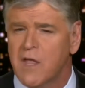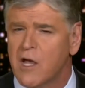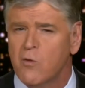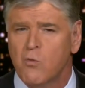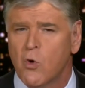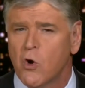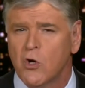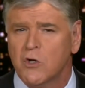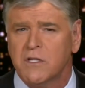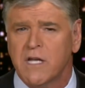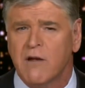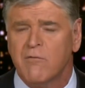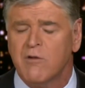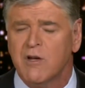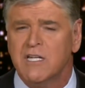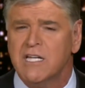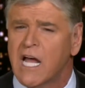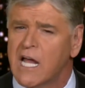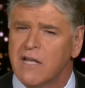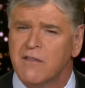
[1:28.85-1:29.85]
they worked
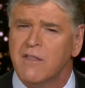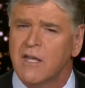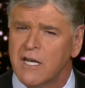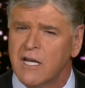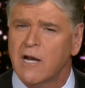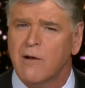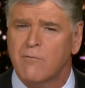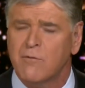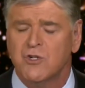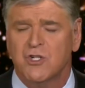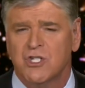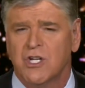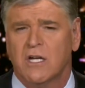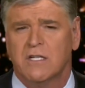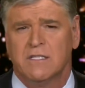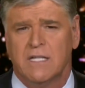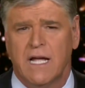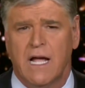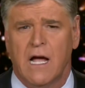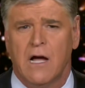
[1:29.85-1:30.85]
every day. They never
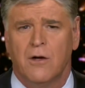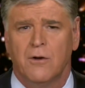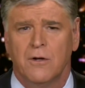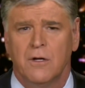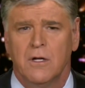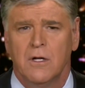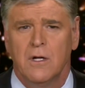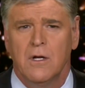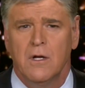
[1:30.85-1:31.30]
shut down.